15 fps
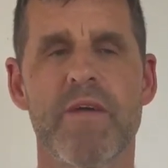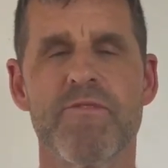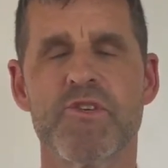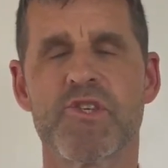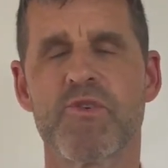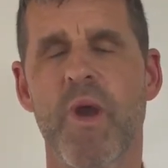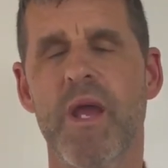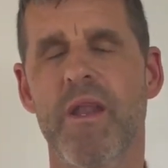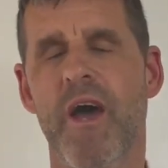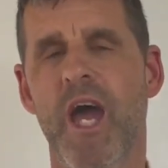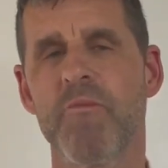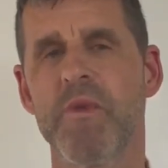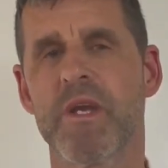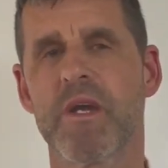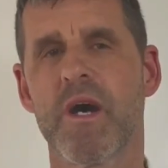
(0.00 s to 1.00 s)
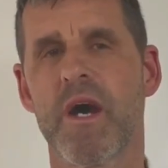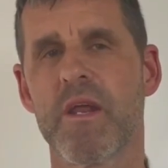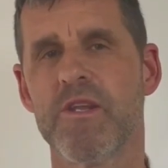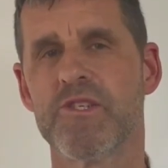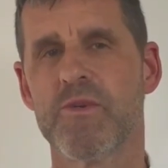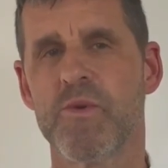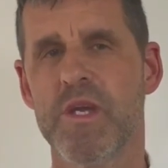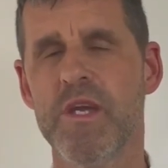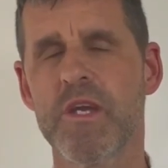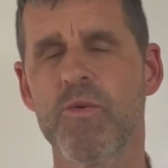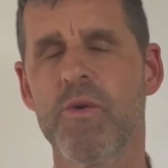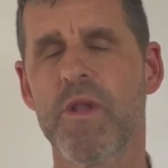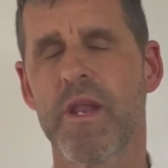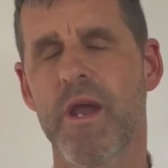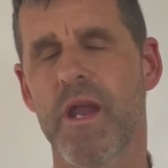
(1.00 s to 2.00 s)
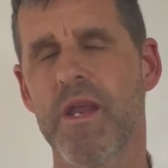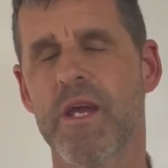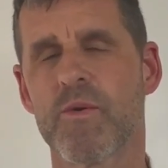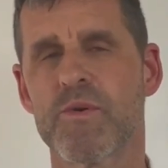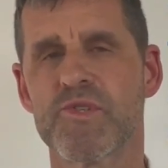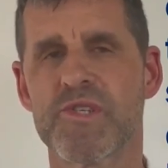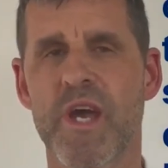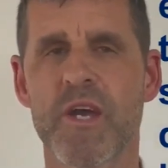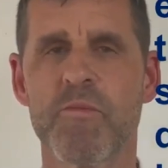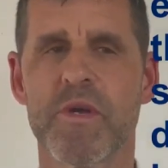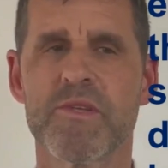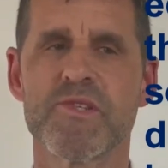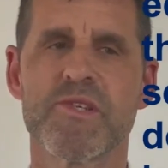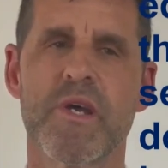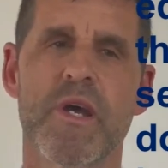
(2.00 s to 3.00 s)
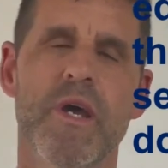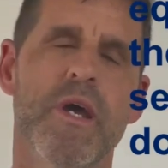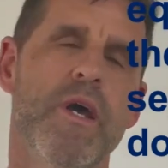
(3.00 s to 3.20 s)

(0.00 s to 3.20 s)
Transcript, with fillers: If a straight line be cut into equal and unequal segments,